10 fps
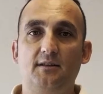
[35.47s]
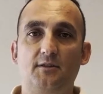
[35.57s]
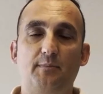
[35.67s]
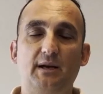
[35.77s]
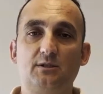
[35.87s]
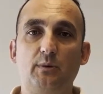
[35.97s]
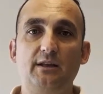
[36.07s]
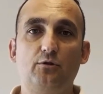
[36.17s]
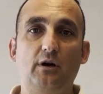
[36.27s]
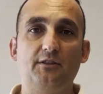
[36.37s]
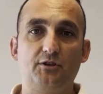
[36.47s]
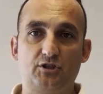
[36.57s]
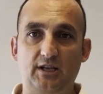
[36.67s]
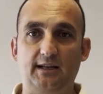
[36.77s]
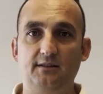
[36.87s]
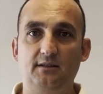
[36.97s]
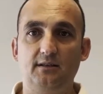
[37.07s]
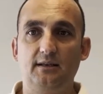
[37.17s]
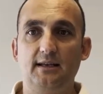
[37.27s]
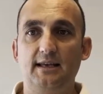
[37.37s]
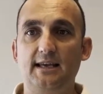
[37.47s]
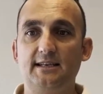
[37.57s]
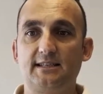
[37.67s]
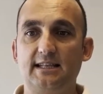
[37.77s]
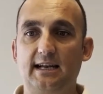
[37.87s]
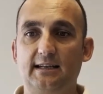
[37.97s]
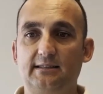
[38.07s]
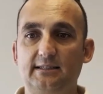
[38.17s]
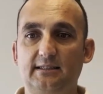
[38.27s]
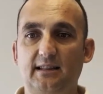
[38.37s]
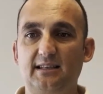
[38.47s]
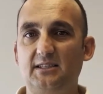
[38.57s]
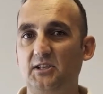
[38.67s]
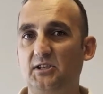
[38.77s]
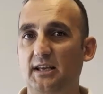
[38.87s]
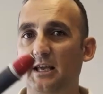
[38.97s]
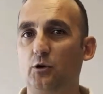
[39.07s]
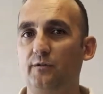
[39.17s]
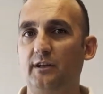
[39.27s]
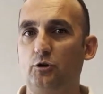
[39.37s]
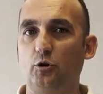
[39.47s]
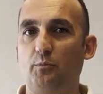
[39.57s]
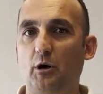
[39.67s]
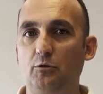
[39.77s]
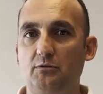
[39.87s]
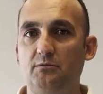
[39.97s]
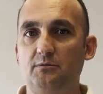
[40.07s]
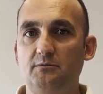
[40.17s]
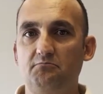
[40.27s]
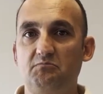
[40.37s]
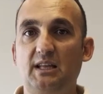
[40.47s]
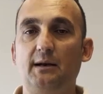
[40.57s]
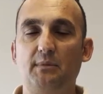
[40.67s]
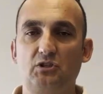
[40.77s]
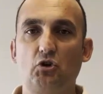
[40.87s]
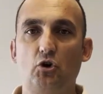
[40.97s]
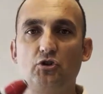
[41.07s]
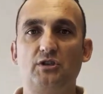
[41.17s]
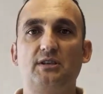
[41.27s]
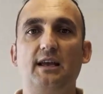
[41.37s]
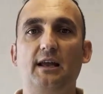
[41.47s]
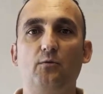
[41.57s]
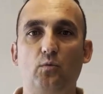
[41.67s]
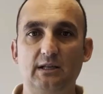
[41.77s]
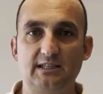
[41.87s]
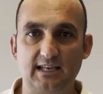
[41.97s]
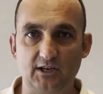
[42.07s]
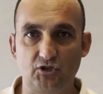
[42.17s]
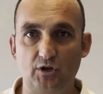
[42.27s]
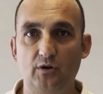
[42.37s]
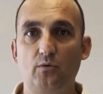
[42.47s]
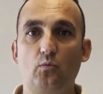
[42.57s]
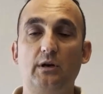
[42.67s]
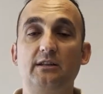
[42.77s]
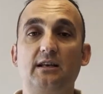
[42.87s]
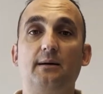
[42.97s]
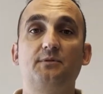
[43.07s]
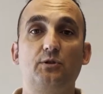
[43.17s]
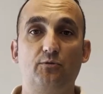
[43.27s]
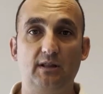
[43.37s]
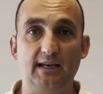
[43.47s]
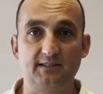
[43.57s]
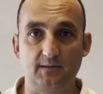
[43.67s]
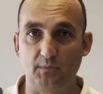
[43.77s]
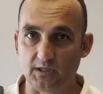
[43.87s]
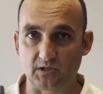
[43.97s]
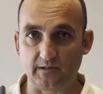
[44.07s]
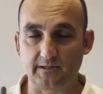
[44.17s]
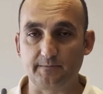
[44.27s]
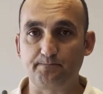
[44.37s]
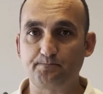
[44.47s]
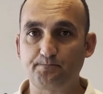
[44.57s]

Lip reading: The best way to understand is that this is equivalent to about 10 massages in one session when it comes to relax the muscles.